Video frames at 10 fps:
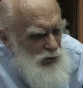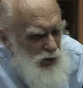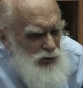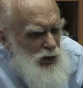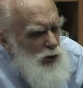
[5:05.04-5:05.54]

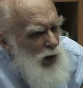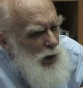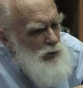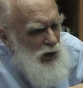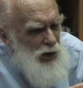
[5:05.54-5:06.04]
sixty
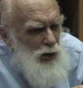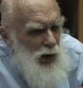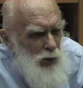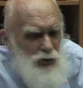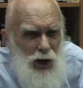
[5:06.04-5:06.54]
grams, eighty
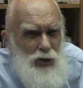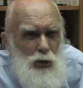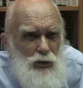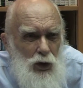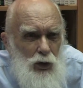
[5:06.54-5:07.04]
grams, I
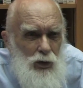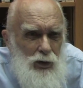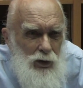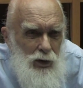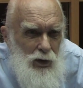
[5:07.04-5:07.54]
don't know.
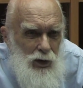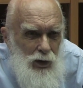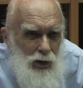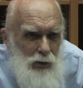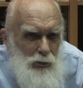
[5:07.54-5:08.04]

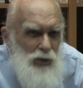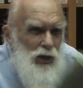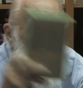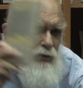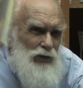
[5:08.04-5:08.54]
But
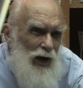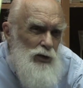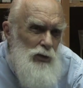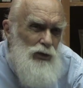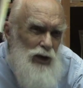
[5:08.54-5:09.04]
the
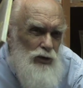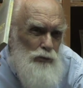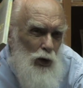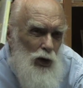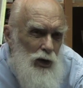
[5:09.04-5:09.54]
effect of this
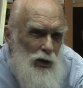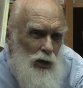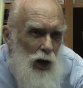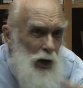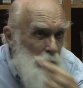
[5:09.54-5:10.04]
book
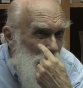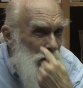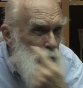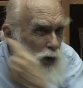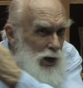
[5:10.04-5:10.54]
on
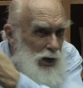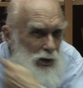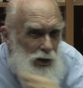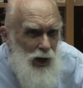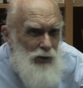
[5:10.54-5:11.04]
my
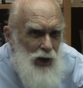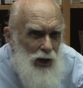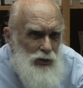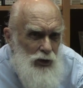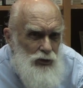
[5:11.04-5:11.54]
brain at
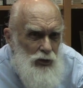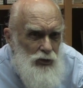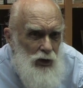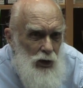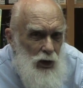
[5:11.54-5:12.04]
that
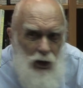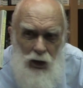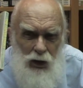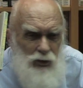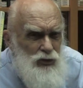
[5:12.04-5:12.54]
distance
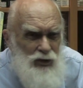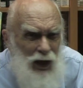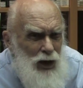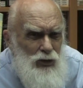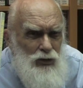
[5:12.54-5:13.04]
is
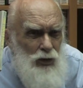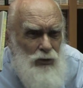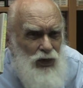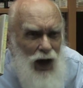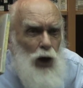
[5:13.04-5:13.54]
tens
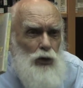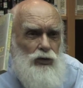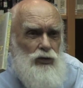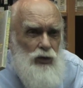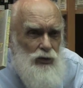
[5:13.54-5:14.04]
of
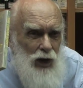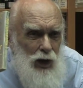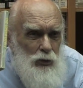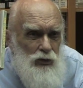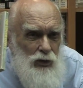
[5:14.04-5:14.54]
thousands of
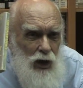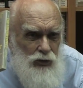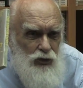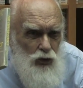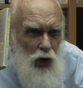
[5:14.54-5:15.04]
times
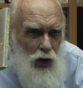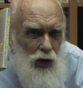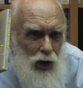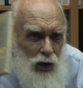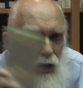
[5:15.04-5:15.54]
as
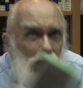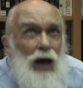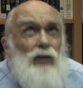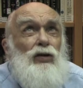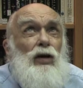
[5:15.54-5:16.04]
strong
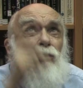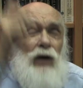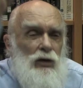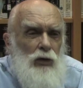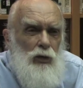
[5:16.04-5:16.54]
as the
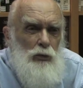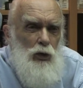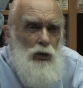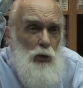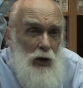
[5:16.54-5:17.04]
effect of the
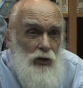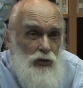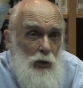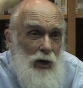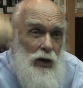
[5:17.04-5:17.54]
moon when it's
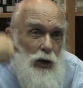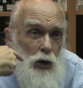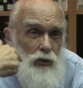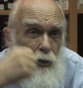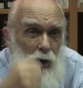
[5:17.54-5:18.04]
directly
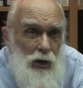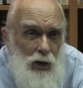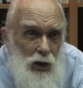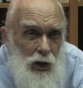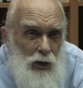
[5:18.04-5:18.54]
over me.
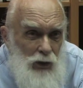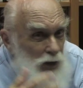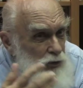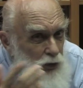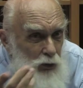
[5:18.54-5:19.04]

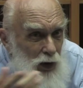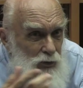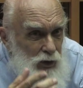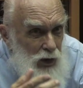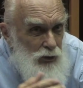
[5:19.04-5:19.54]
That's the
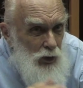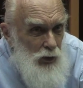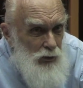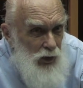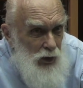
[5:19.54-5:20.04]

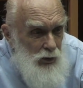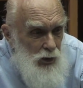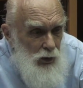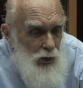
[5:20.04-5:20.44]
gravitational effect.